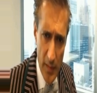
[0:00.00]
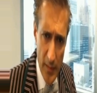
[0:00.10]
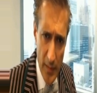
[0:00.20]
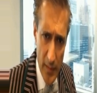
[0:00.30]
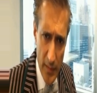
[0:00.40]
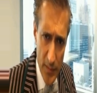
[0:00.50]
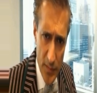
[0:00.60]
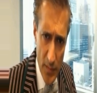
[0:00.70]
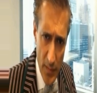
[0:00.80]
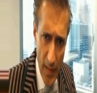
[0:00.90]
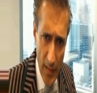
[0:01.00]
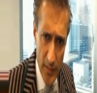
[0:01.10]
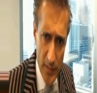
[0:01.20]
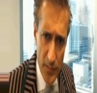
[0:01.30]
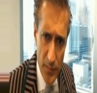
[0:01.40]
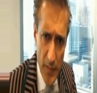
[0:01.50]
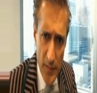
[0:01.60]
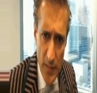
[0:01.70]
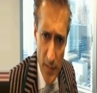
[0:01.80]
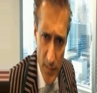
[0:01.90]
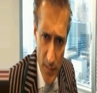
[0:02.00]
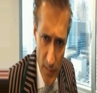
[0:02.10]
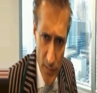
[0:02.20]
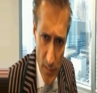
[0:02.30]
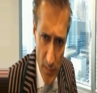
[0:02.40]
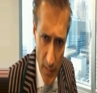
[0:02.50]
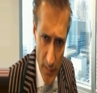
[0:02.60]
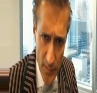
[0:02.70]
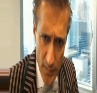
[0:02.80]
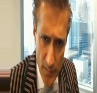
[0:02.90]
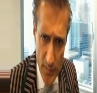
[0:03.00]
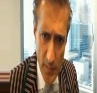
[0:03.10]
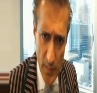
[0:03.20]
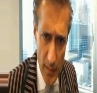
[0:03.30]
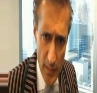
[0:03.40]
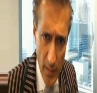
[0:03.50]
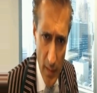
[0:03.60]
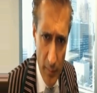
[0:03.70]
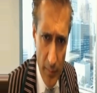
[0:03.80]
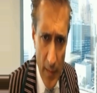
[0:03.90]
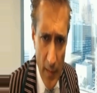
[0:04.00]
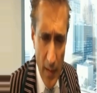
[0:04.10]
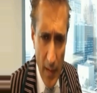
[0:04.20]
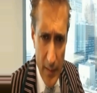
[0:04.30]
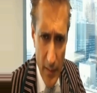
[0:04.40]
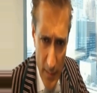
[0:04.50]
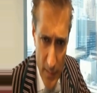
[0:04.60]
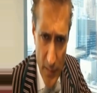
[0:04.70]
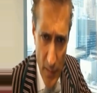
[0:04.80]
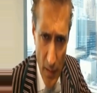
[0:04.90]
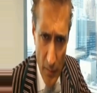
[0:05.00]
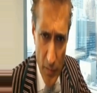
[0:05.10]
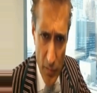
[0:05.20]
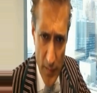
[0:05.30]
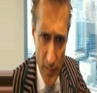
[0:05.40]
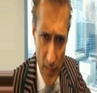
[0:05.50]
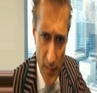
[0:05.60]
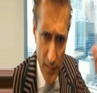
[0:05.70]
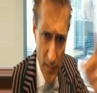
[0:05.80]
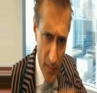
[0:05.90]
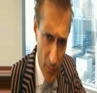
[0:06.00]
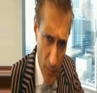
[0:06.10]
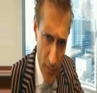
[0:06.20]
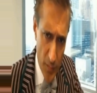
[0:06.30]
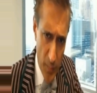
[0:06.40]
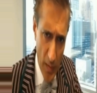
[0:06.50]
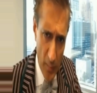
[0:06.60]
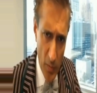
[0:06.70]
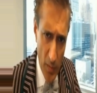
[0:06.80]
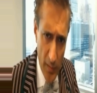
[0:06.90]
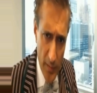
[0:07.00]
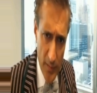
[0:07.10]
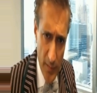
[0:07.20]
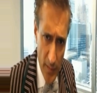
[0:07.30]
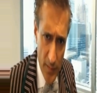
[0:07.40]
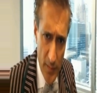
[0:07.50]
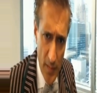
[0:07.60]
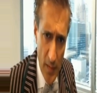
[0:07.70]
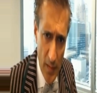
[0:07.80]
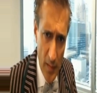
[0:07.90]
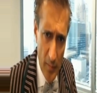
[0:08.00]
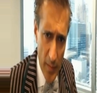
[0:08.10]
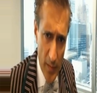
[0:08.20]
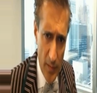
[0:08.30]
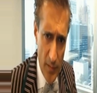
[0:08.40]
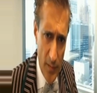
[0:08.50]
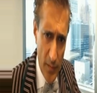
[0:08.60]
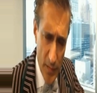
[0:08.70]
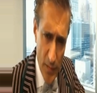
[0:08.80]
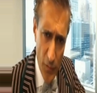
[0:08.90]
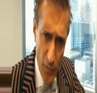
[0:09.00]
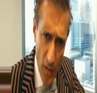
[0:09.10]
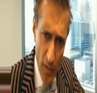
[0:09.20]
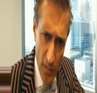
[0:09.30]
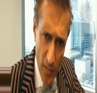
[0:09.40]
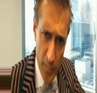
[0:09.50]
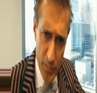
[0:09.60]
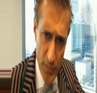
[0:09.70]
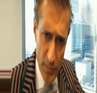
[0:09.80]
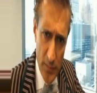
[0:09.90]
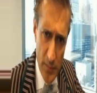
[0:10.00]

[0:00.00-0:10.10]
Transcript: that the digital laggards face existential crisis. And the risk curve, interestingly, is the inverse parabol in this case, because the risk of non-adoption,